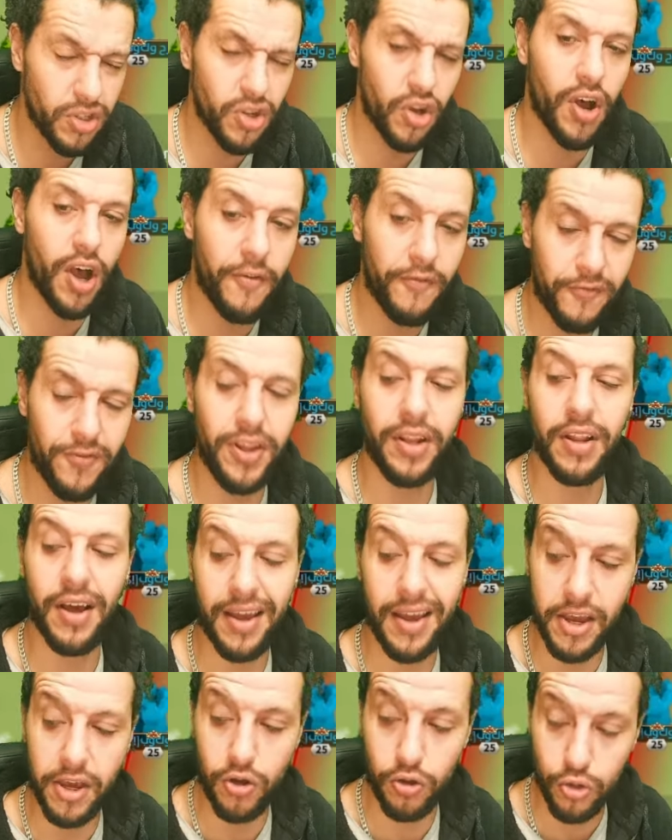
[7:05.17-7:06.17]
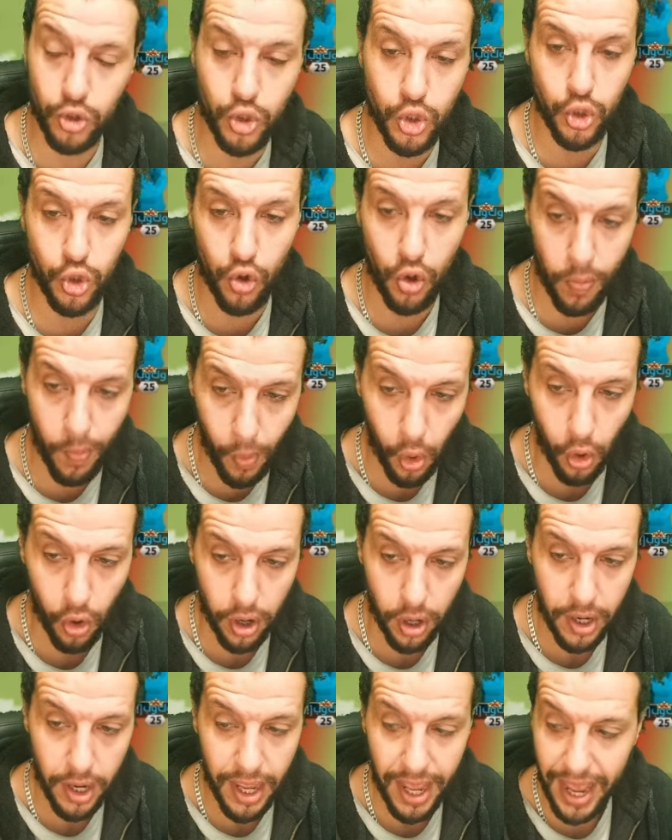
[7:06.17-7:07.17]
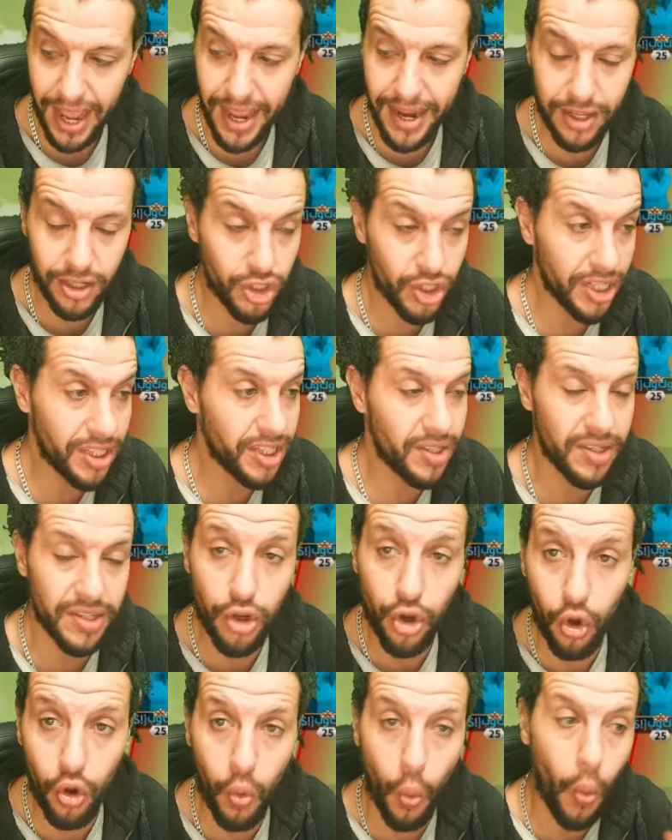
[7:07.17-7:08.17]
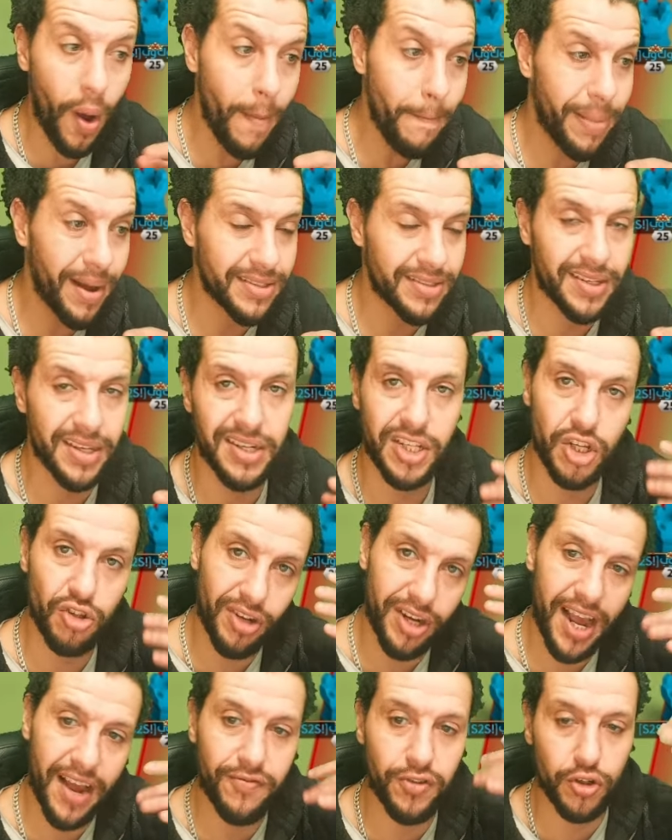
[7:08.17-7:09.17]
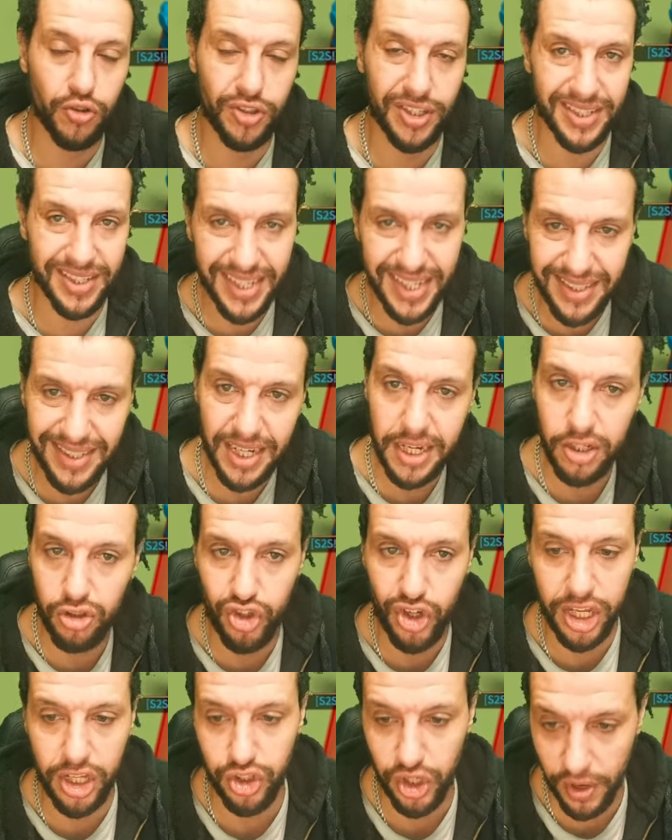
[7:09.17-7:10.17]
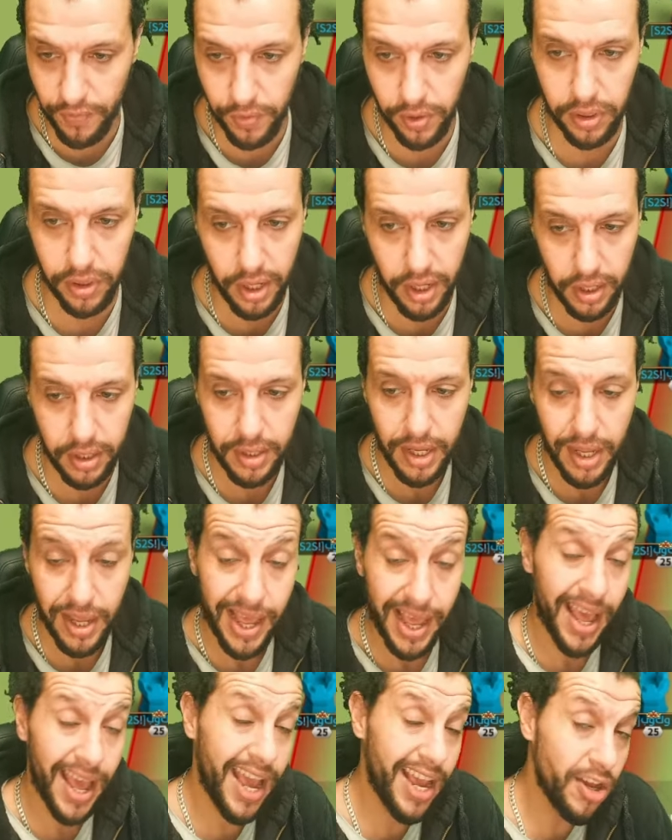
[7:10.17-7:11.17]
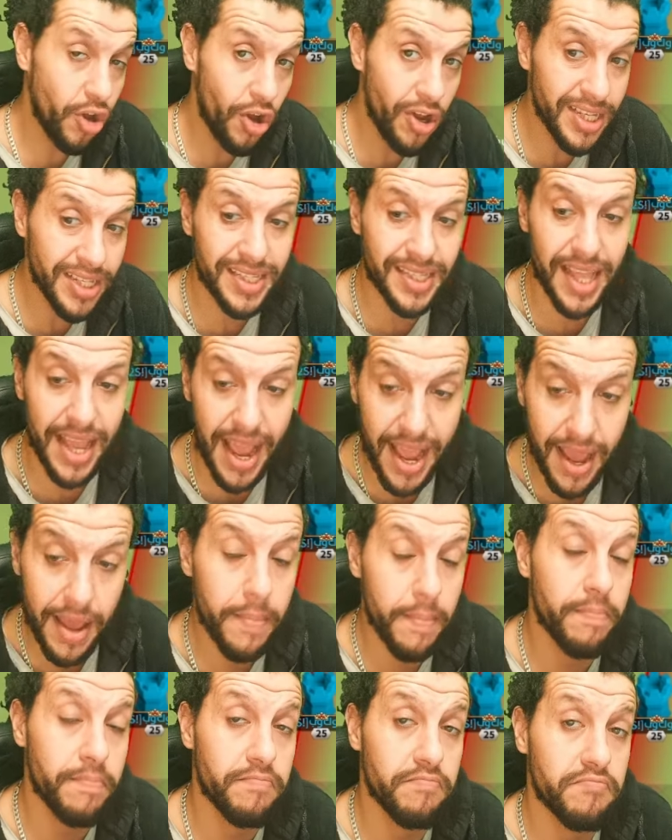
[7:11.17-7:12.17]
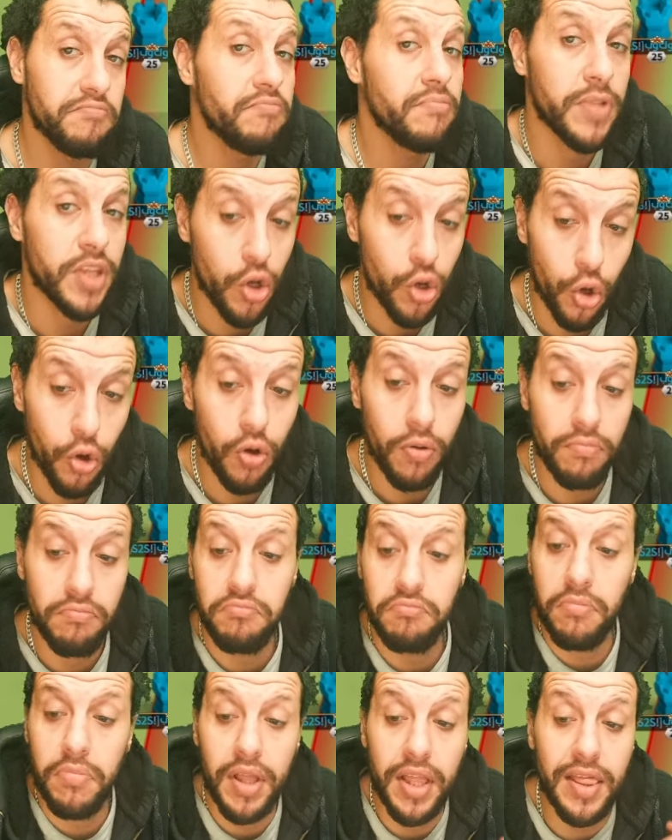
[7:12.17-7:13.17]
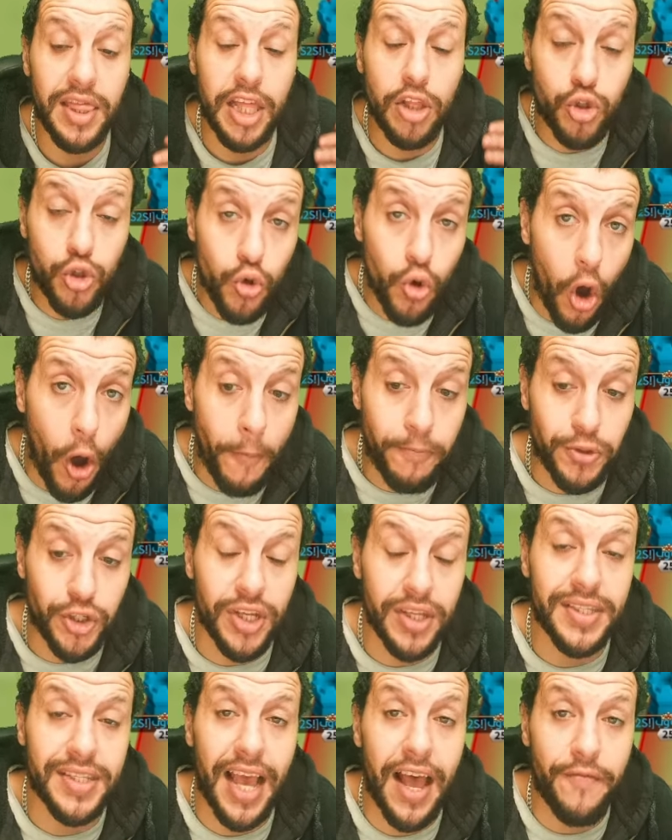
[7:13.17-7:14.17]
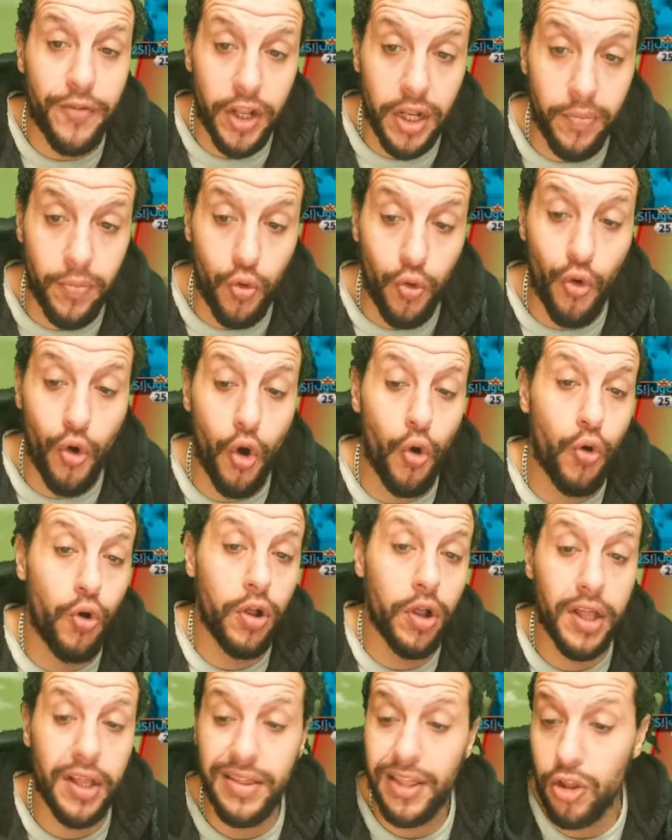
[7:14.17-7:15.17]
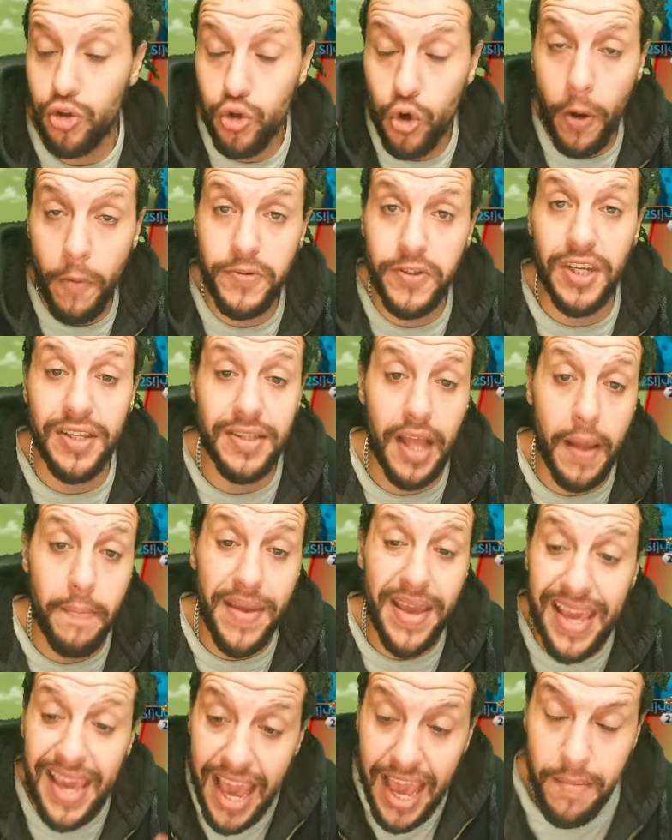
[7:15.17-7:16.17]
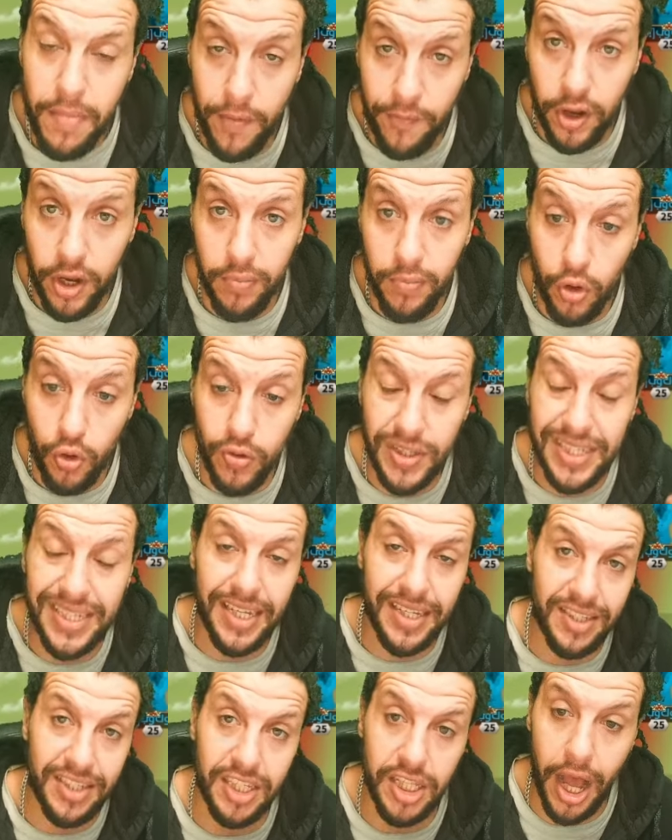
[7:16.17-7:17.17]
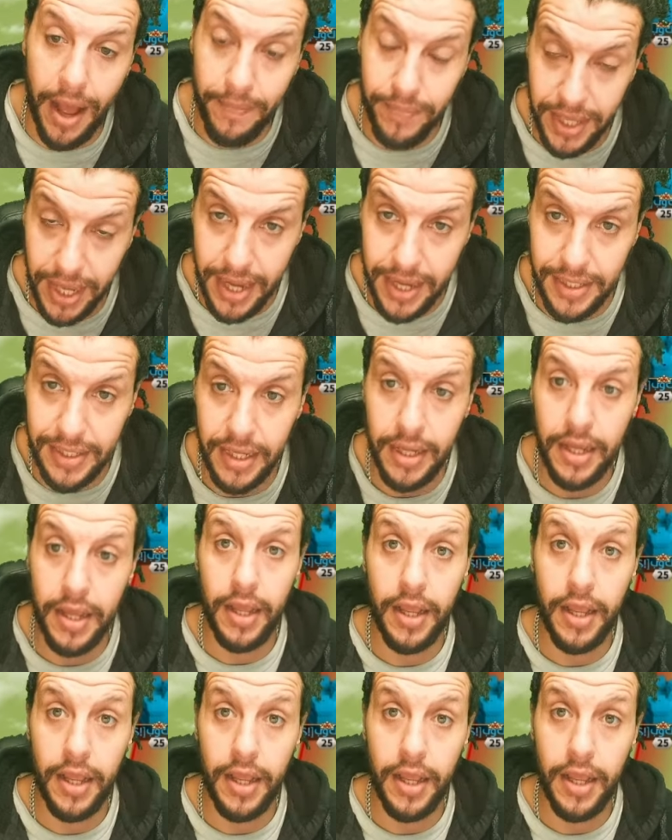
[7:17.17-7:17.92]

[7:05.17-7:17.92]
So I feel like I can control more. And it's just, one button. You don't have to go to setting, change everything. And guys, there, the two options available, or the two options that became available since the update.